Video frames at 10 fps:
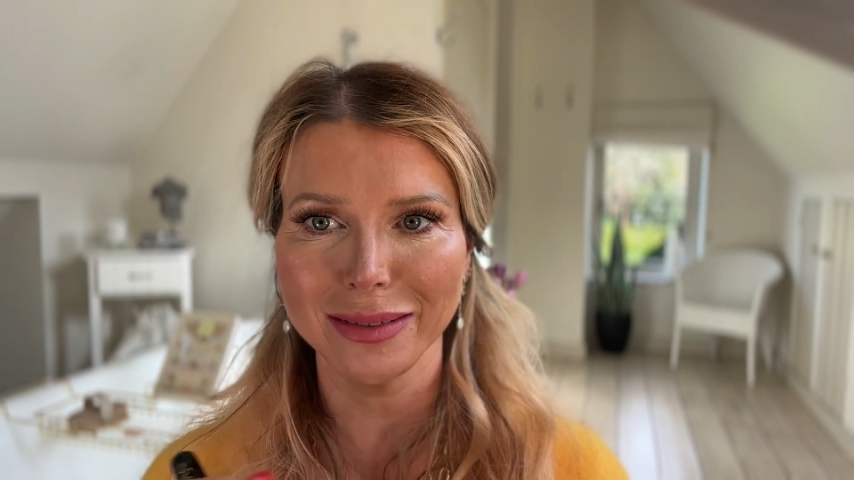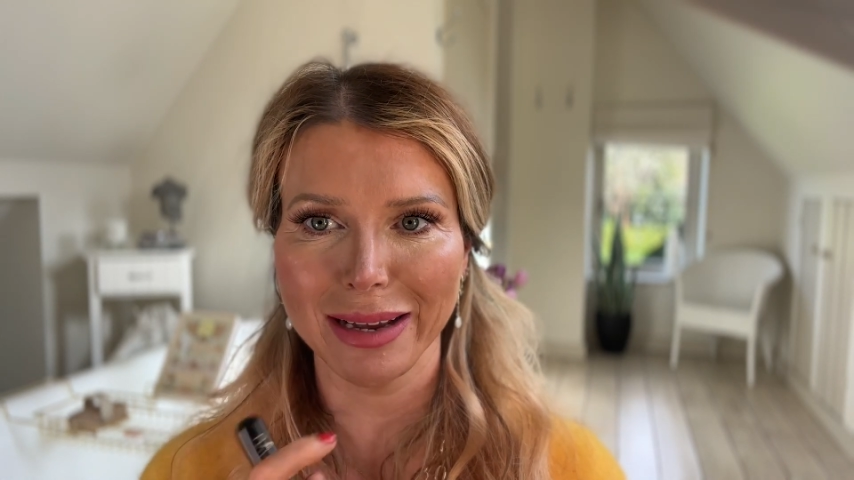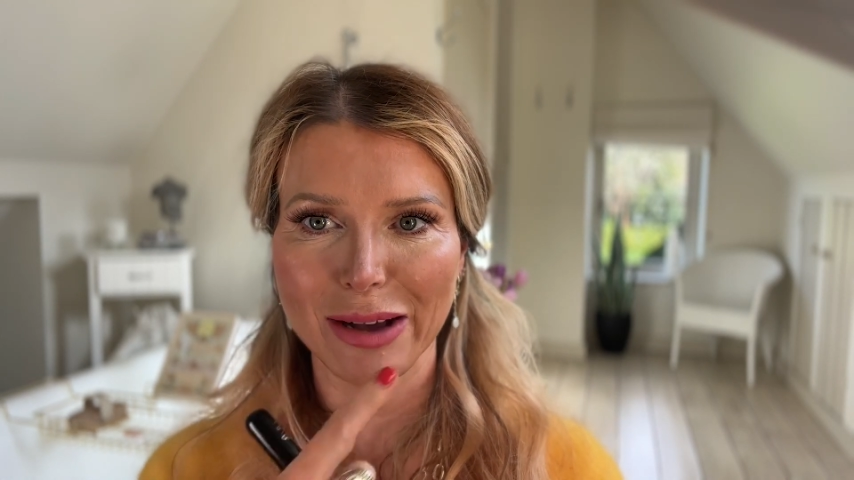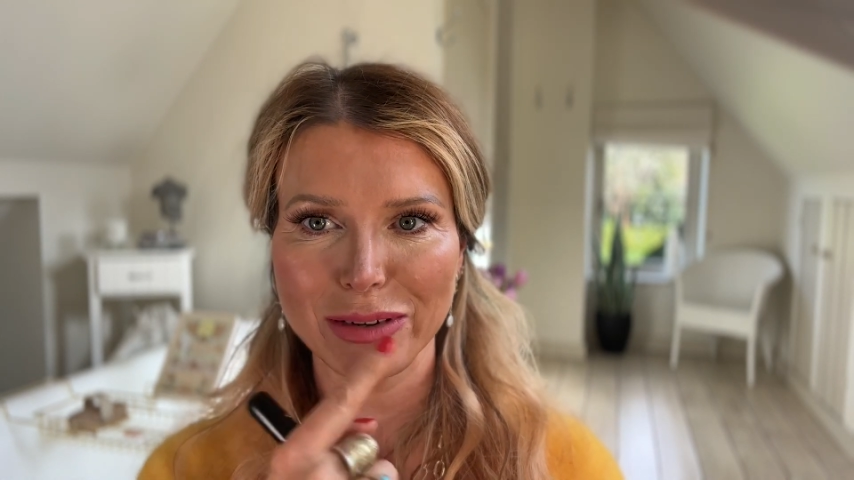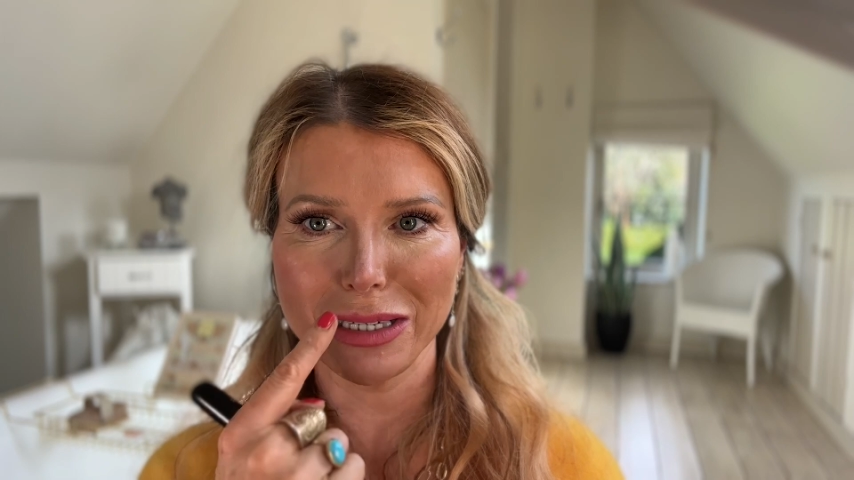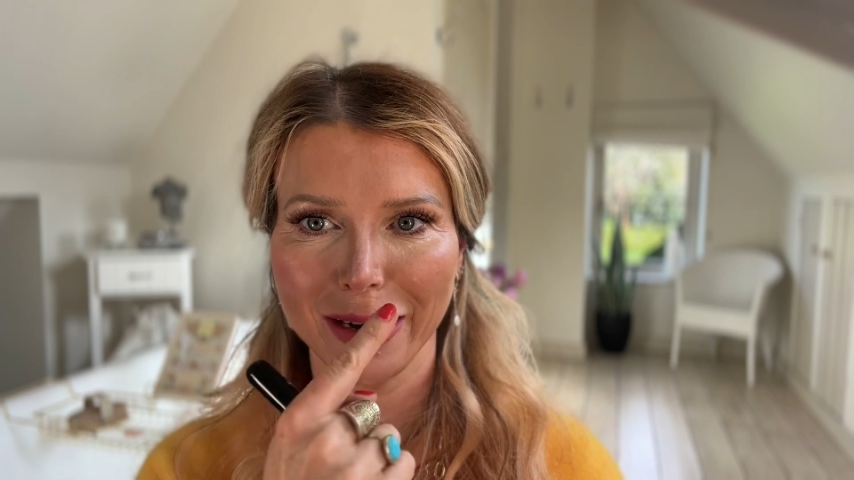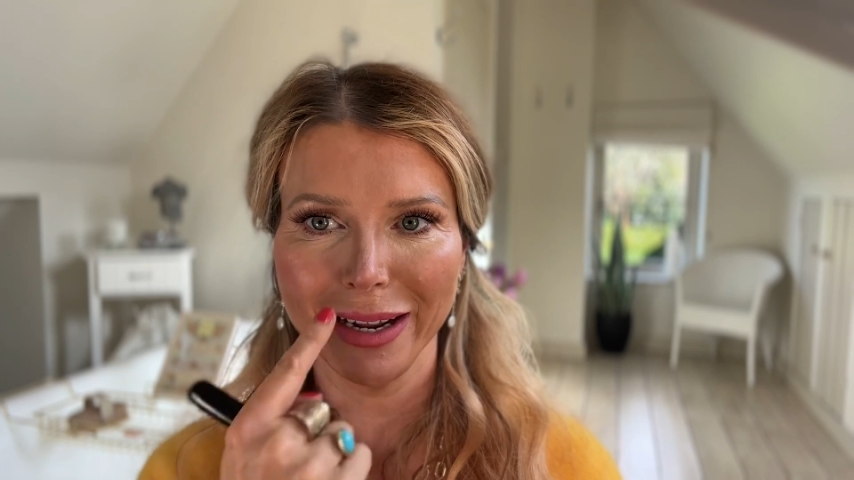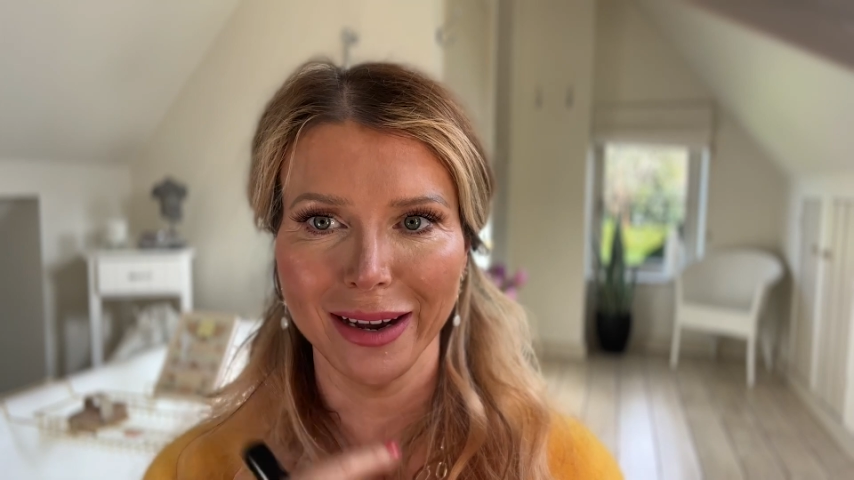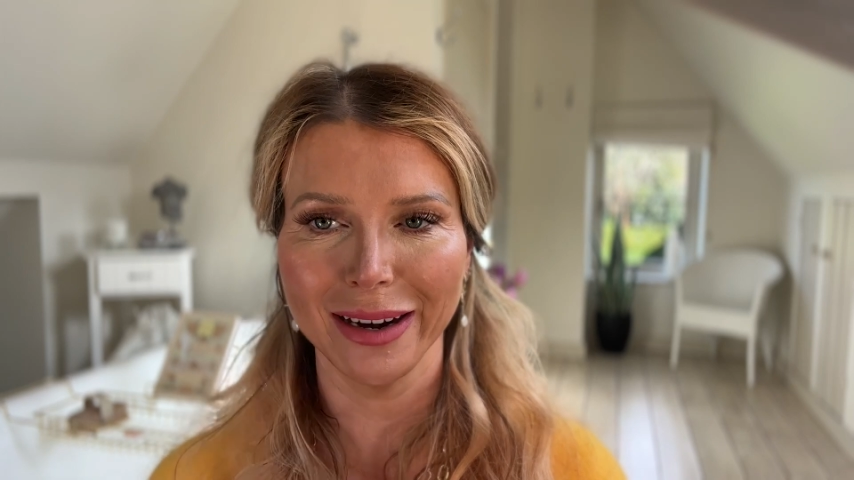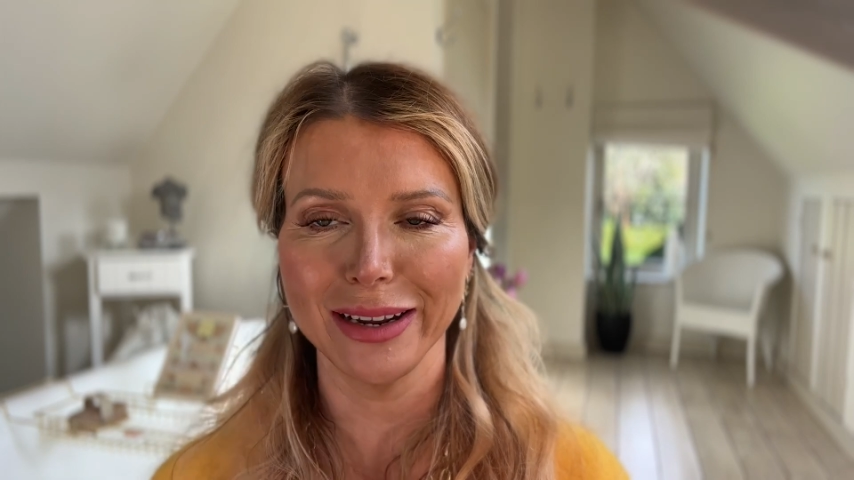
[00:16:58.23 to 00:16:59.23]
so I have a
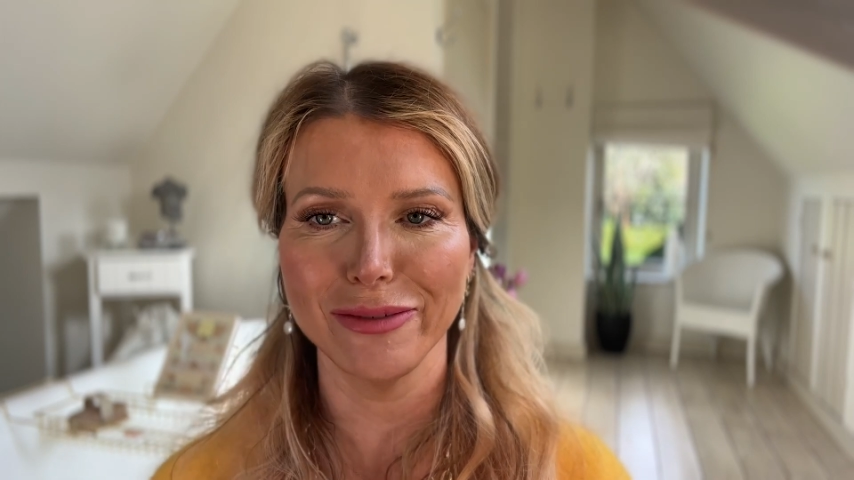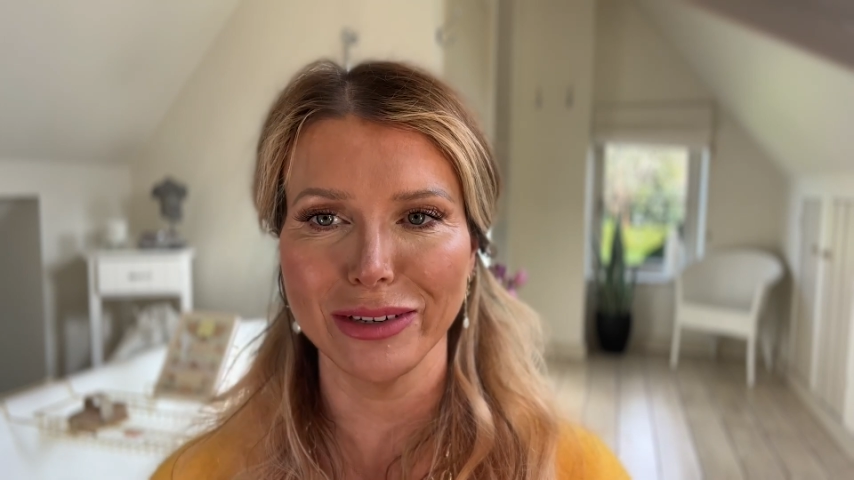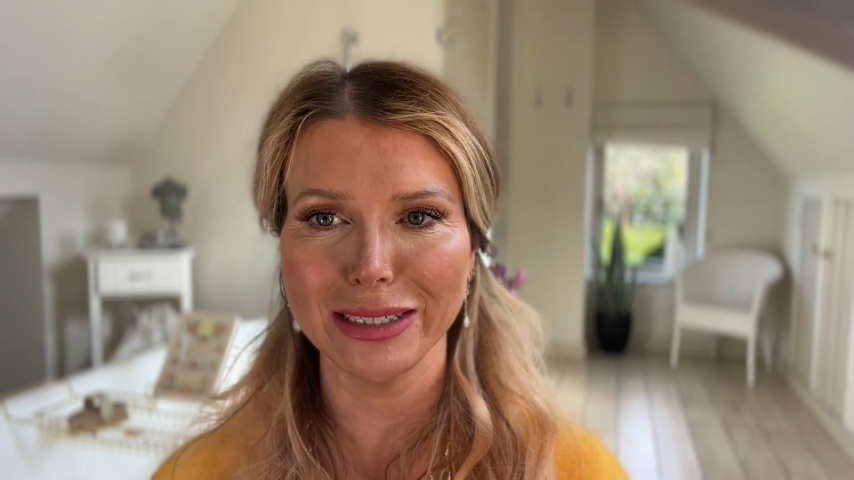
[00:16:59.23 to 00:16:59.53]
slightly uneven